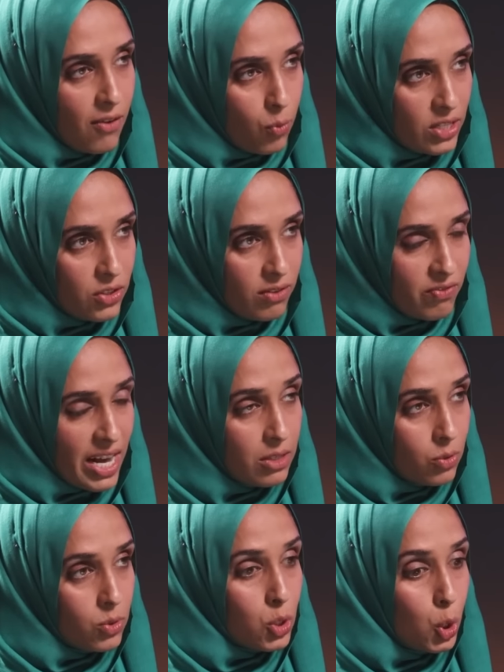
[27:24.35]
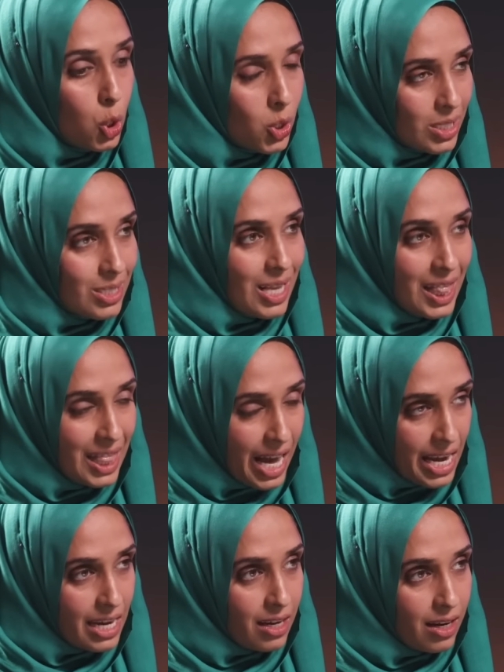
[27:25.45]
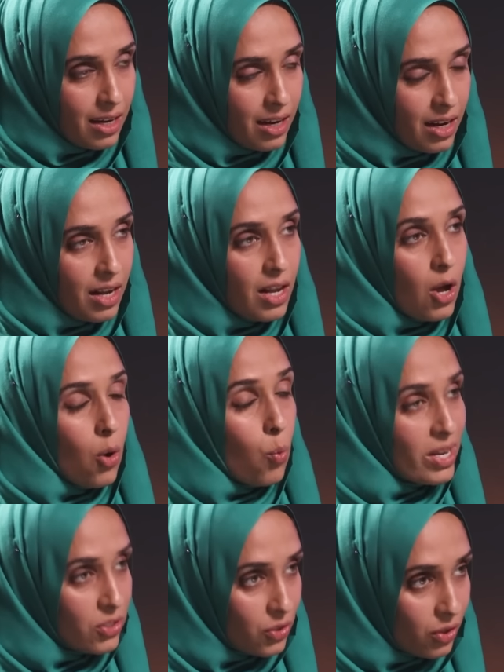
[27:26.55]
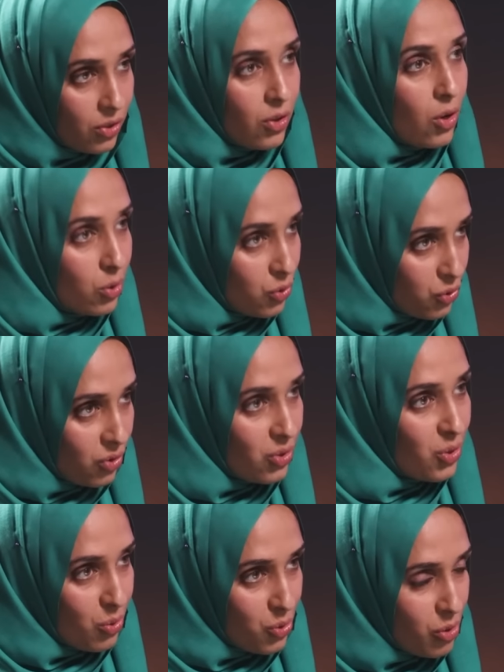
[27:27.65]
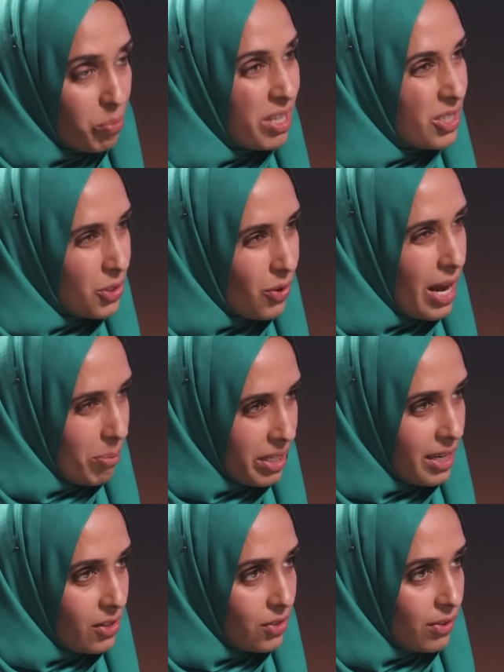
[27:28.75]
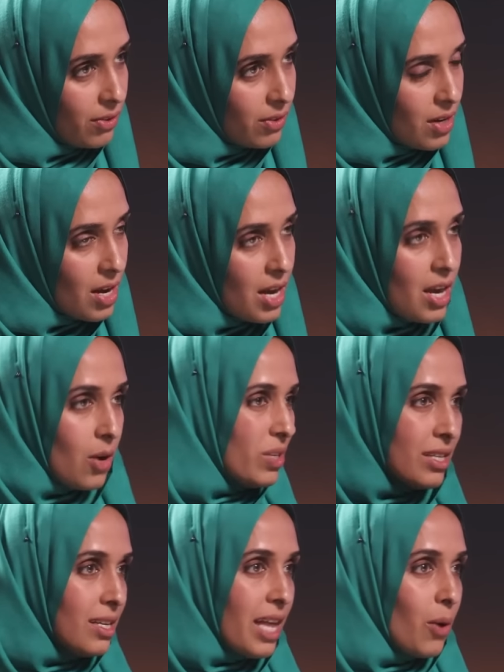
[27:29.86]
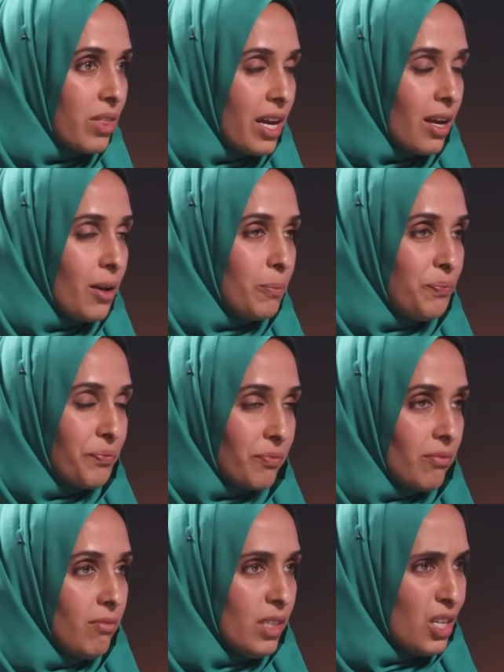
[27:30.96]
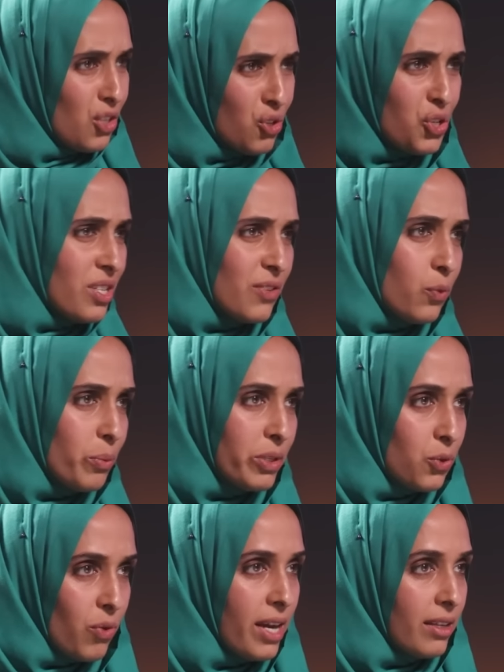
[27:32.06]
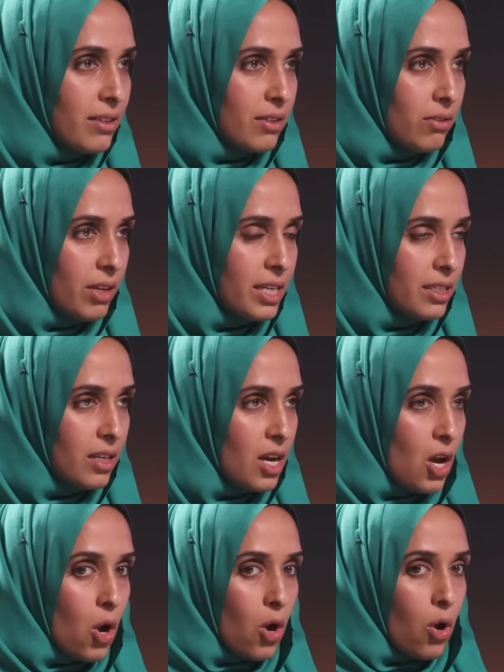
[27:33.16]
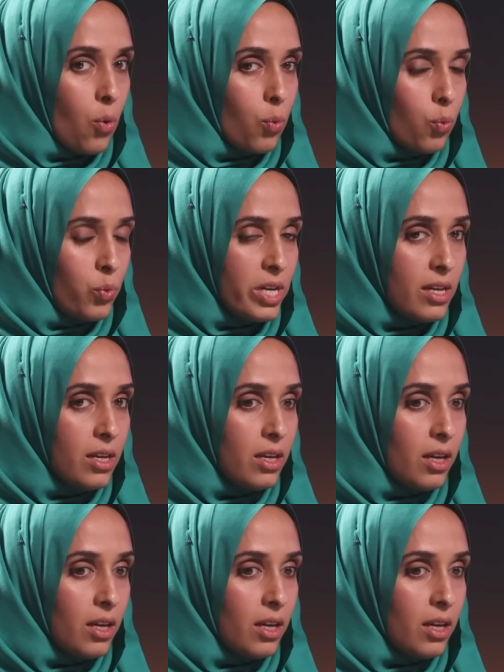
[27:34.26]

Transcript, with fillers: of Western values looks like Western cultural, social, political applications. Yeah. We see that with the notions of women's rights, mm-hmm. right? Mm We,